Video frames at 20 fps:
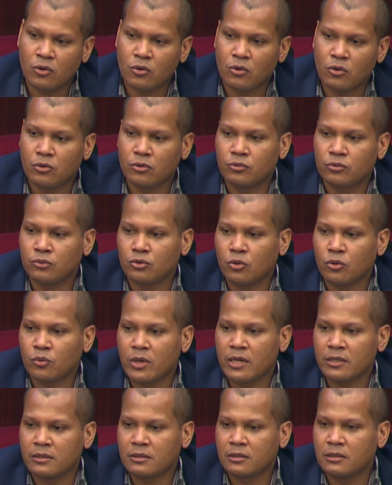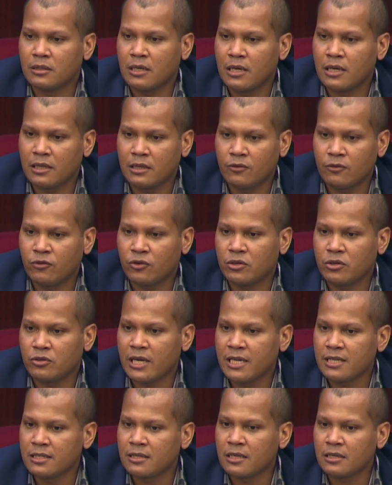or towards different
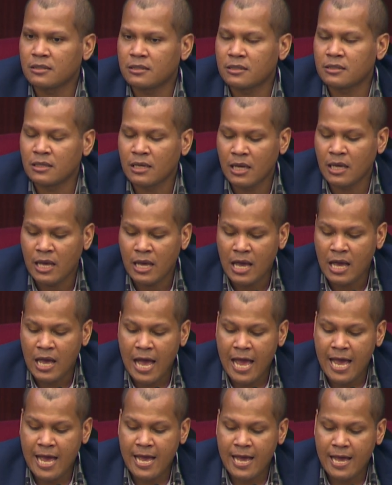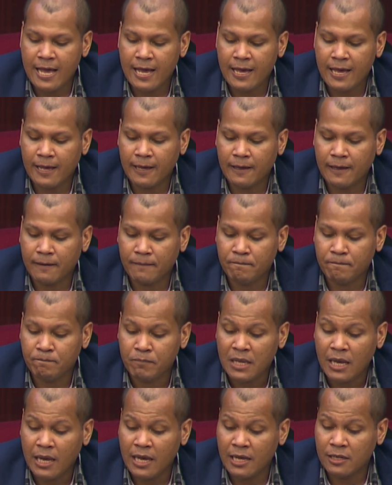races.
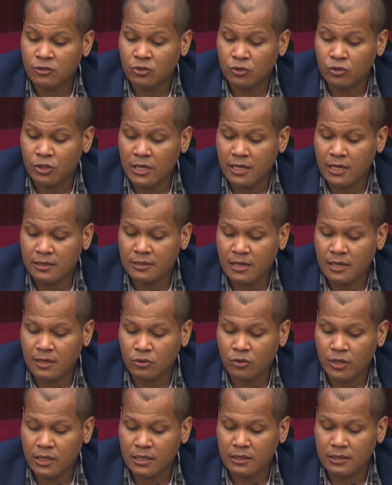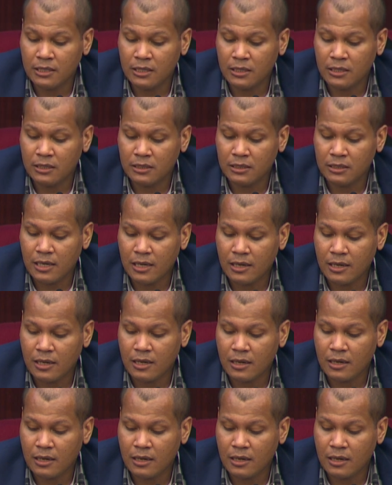Also, there is another thing that